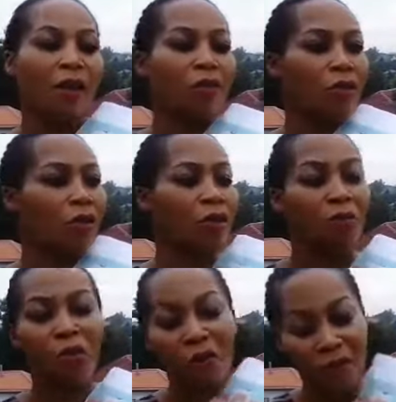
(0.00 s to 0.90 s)
So
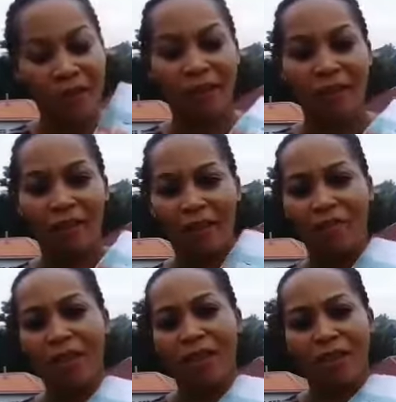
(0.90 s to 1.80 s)
removing teeth
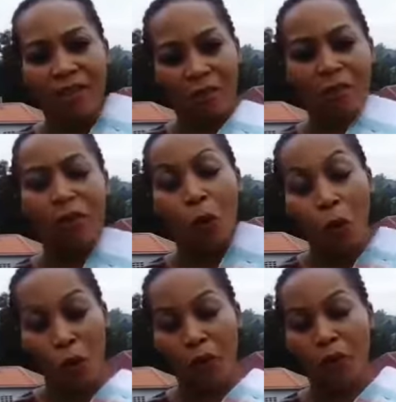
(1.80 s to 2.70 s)
really it is not good.